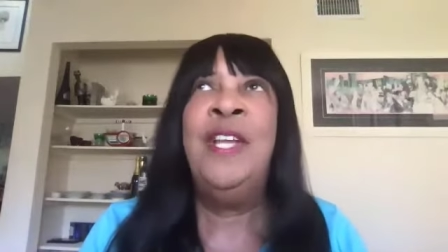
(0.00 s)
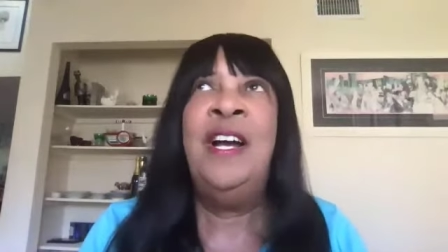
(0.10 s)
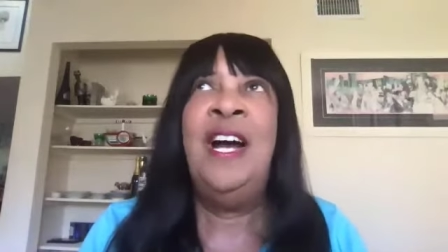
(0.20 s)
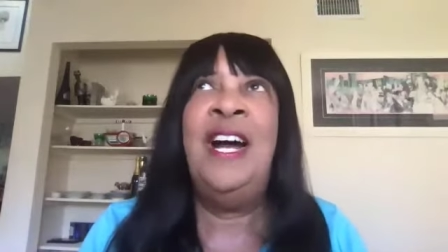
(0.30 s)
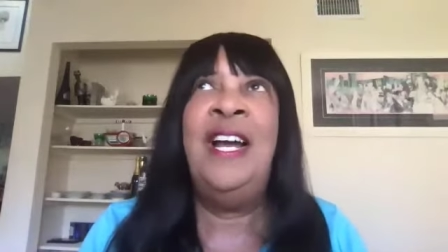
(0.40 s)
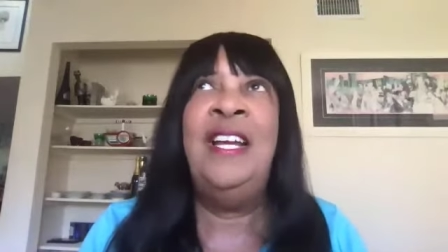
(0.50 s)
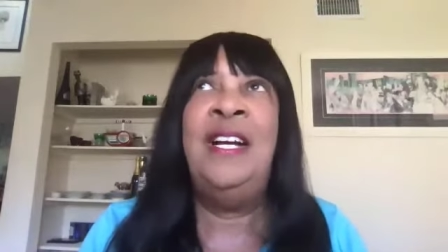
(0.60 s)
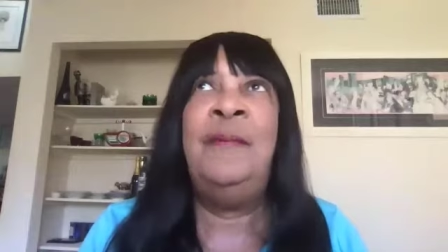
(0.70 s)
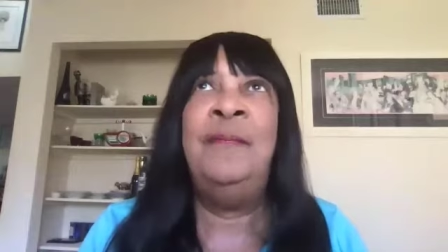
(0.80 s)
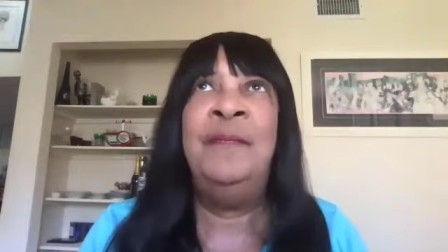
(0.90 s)

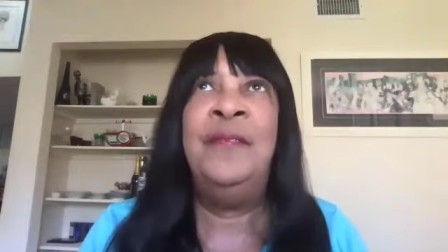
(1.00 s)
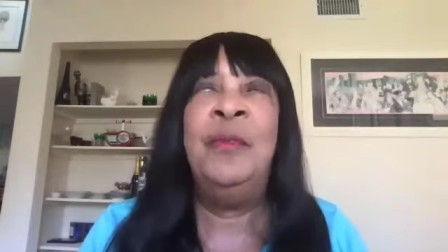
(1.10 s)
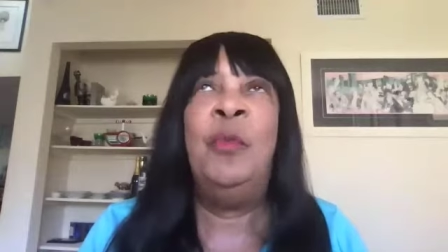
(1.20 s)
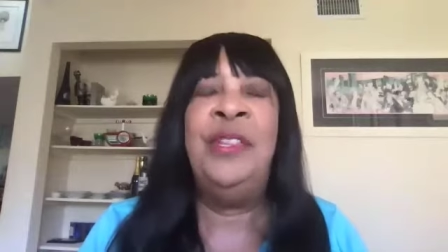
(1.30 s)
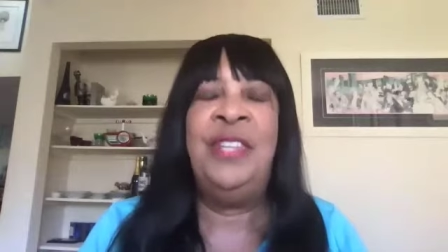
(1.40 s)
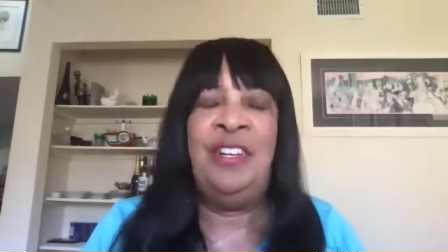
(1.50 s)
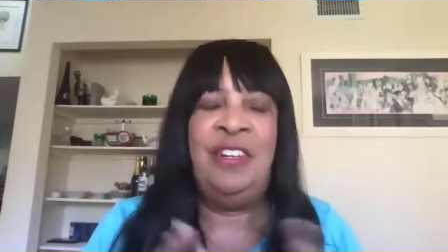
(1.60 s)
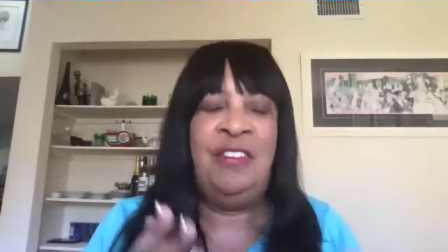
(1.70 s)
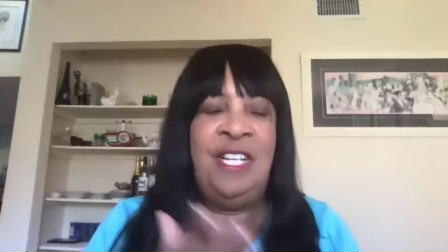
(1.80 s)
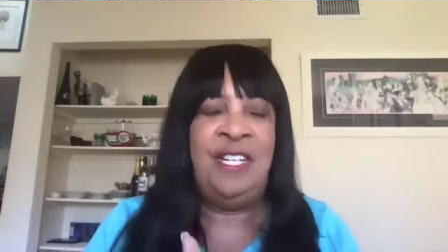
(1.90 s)
I went
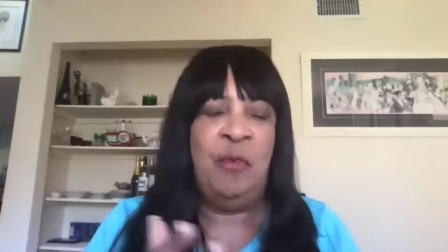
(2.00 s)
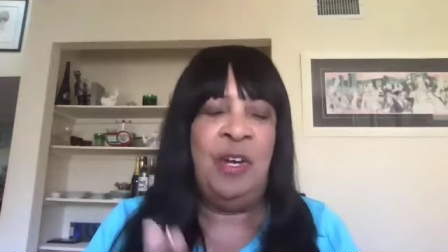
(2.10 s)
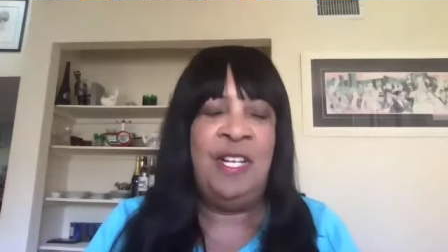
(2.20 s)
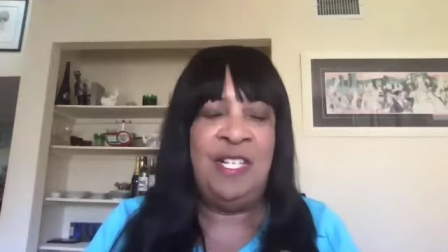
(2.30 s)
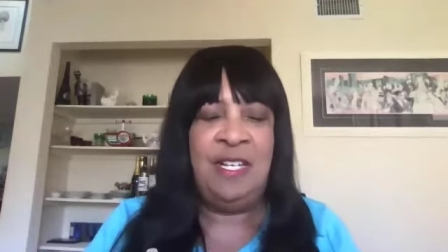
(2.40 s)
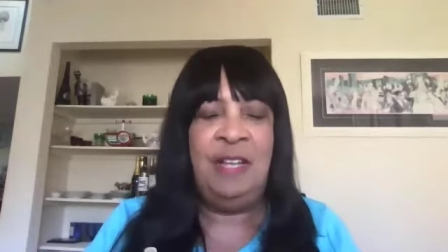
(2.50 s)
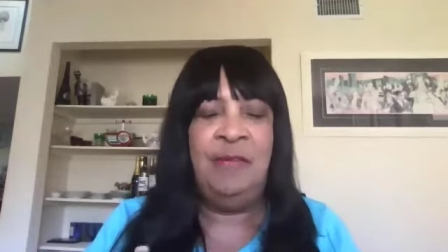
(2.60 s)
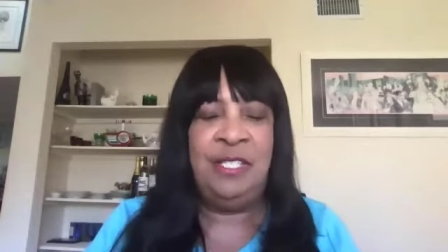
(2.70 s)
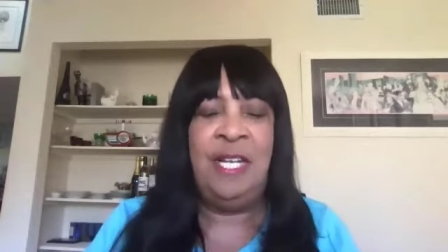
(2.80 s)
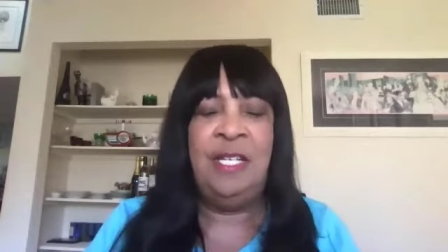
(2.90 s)
there, and one, it
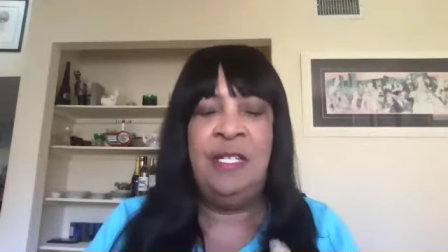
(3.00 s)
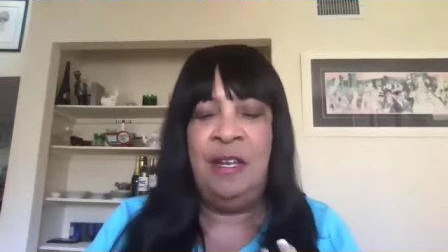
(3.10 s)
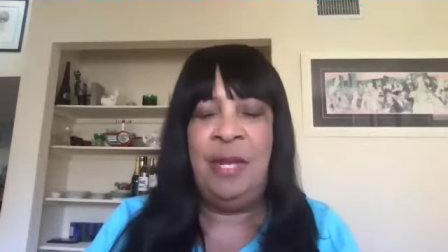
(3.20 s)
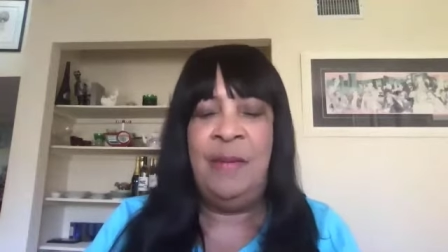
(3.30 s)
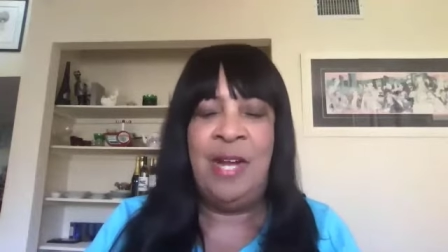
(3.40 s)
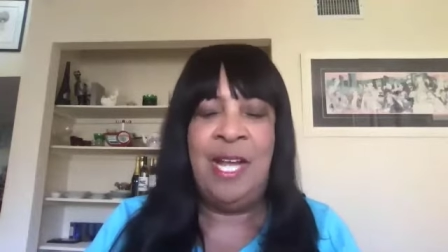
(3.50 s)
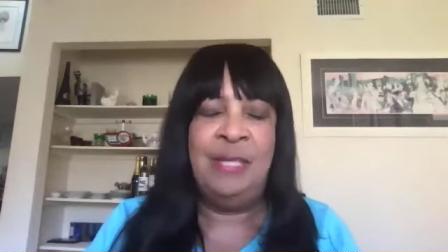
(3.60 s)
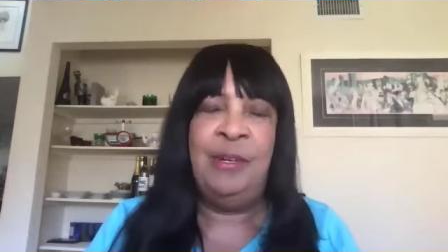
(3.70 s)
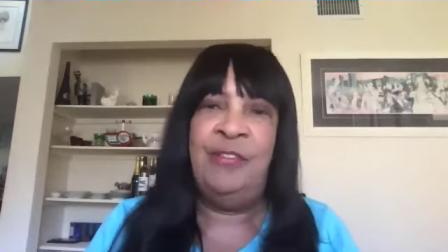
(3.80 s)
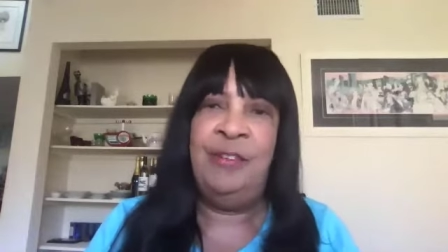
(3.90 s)
was like going to be
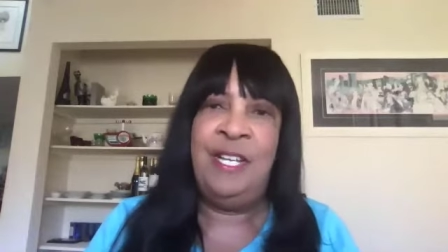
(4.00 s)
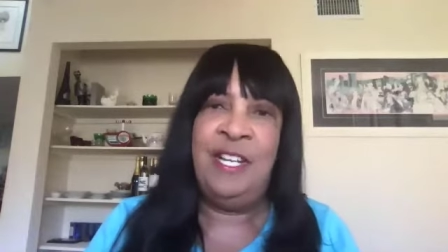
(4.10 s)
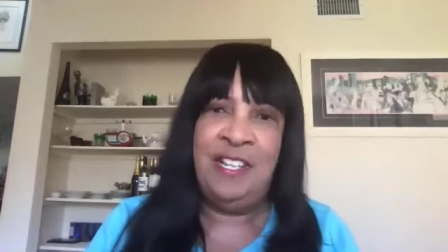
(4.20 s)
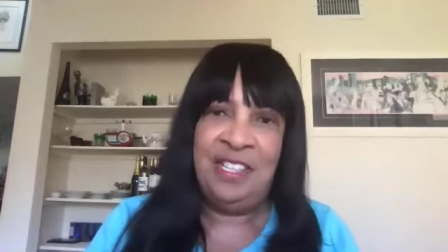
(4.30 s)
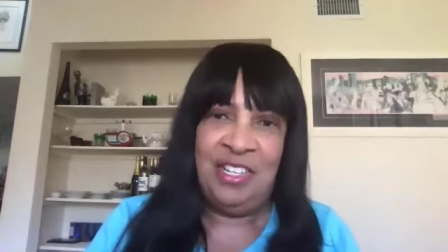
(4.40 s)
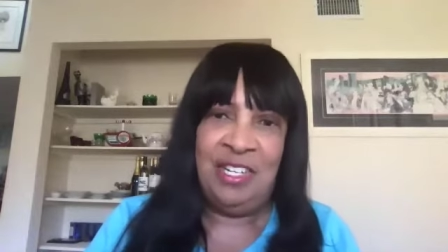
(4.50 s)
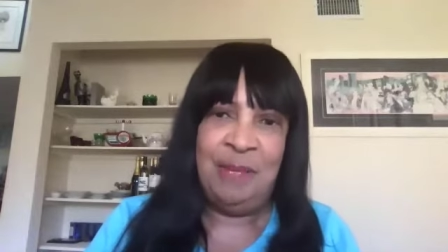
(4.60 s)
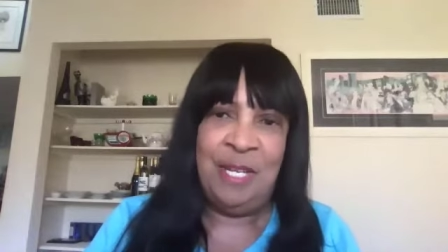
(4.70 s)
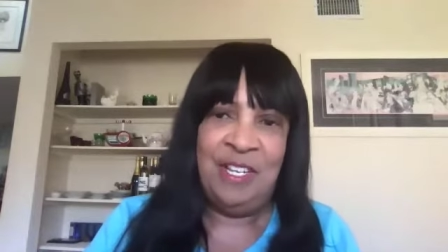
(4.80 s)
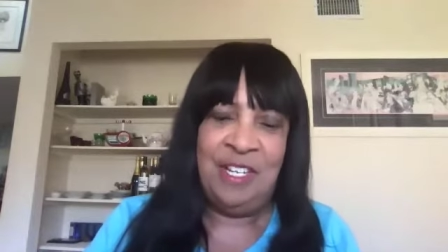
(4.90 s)
impossible for me to get there
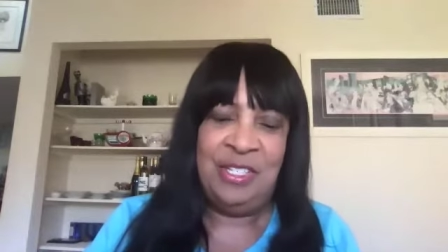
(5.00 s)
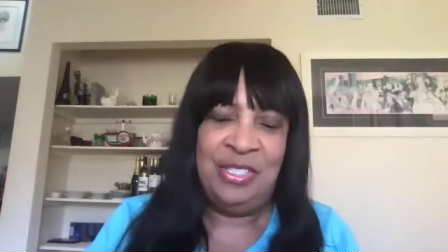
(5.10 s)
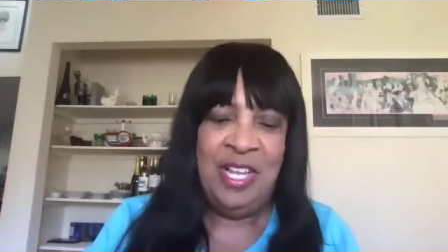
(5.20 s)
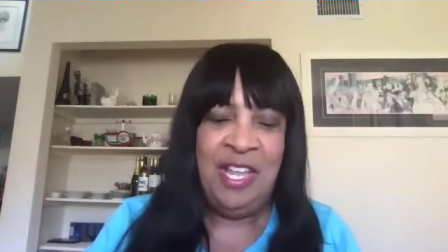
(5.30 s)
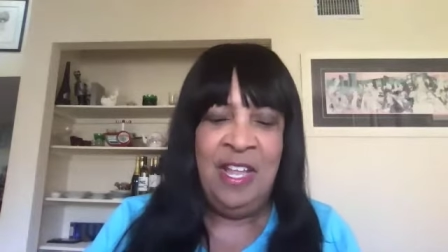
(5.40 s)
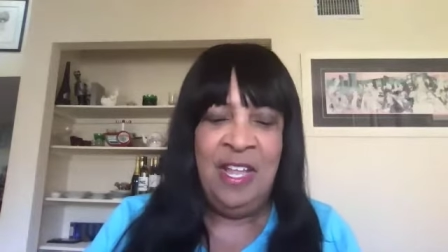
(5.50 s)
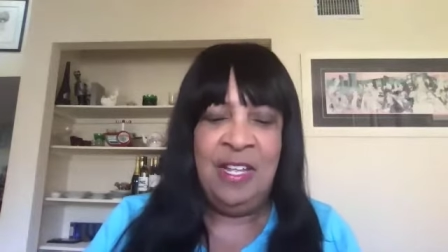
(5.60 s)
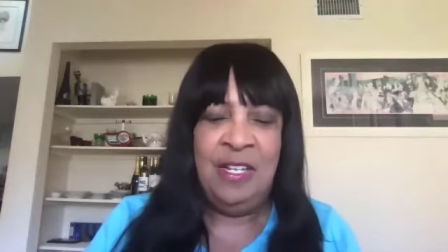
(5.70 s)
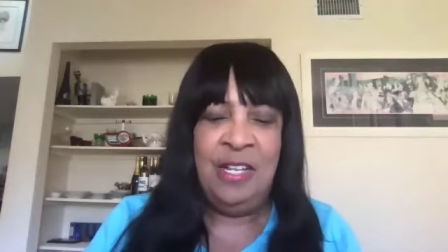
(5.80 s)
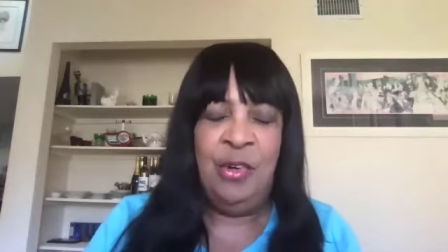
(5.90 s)
because
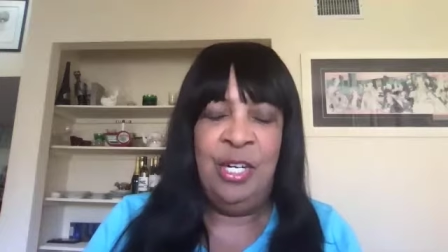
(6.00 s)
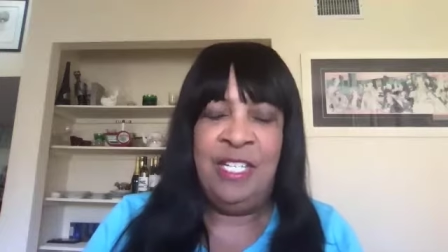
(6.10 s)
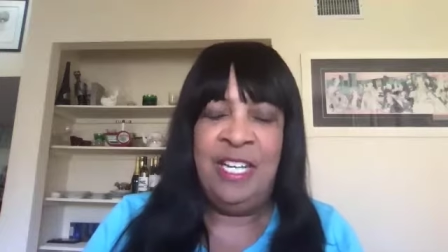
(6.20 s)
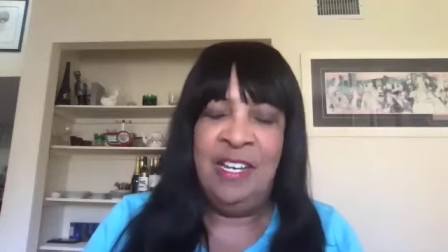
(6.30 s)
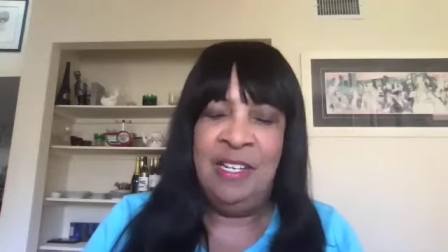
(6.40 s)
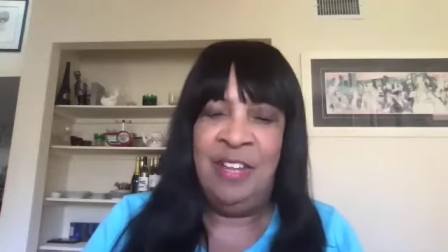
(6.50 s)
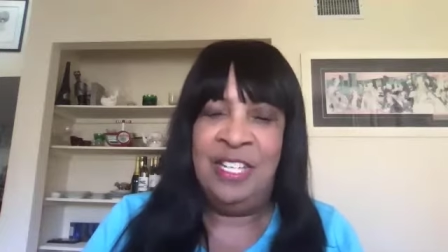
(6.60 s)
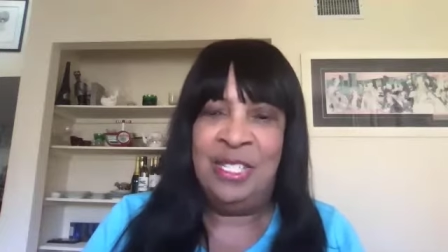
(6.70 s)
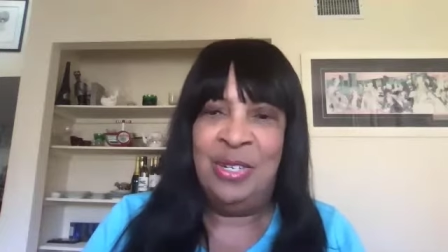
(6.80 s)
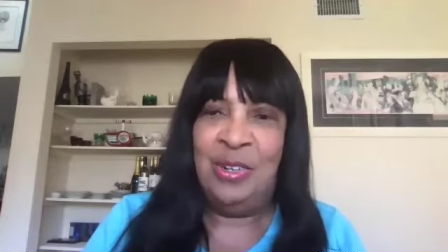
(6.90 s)
in order to get into
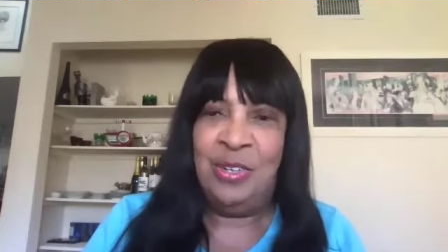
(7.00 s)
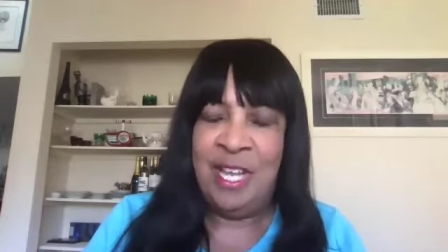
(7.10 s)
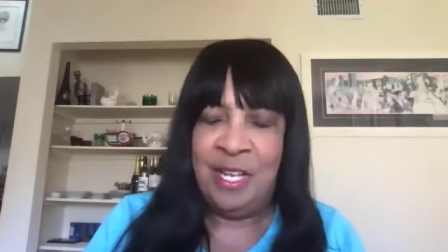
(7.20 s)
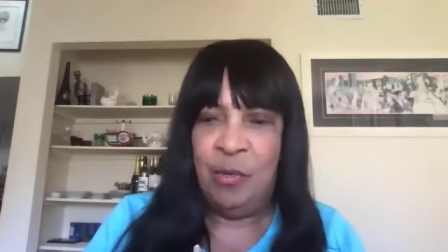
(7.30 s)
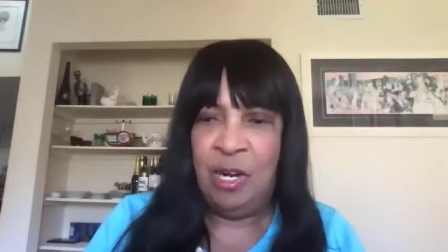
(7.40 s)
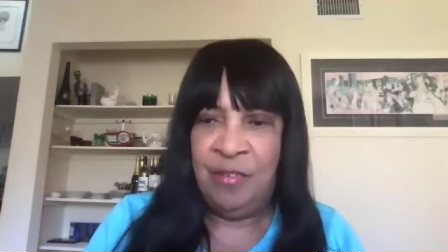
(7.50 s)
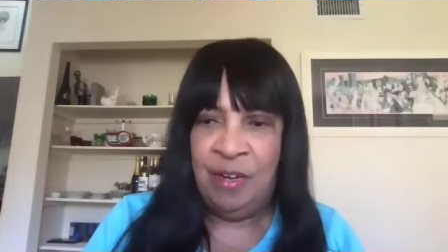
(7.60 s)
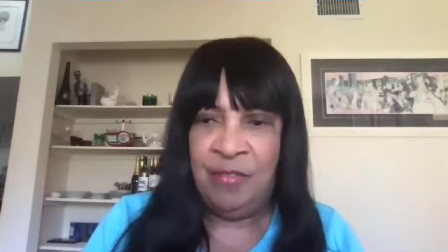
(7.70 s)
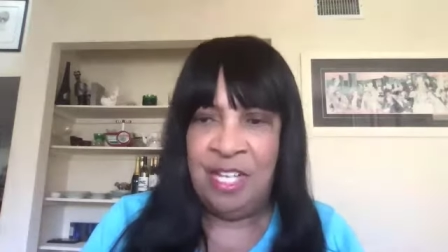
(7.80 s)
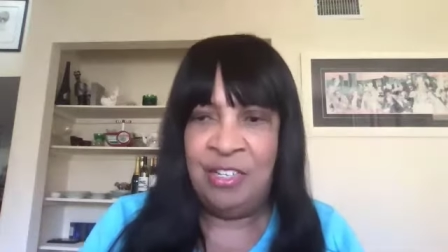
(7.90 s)
vet school, you had to work for
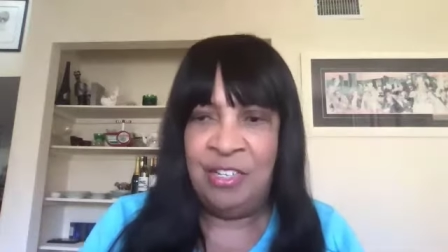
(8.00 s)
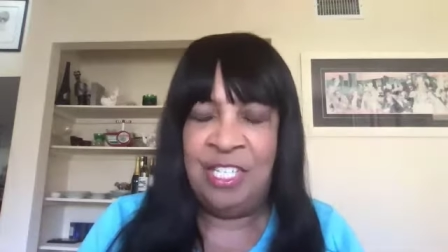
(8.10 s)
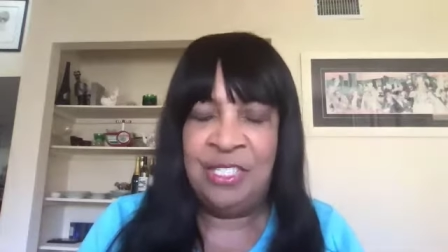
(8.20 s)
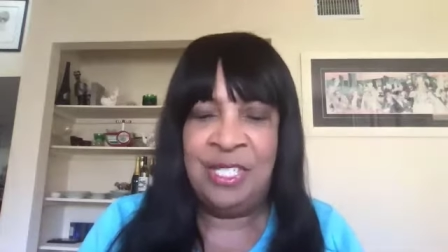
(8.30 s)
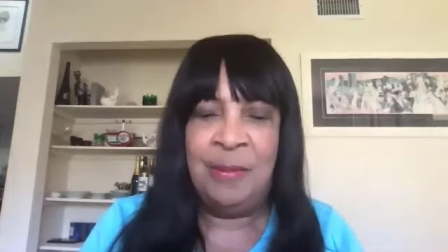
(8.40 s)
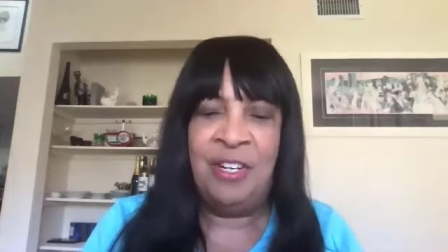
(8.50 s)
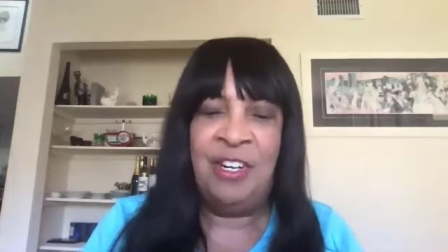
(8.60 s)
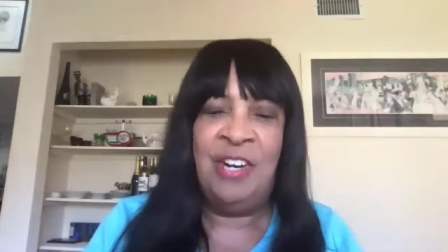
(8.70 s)
a vet during the summer.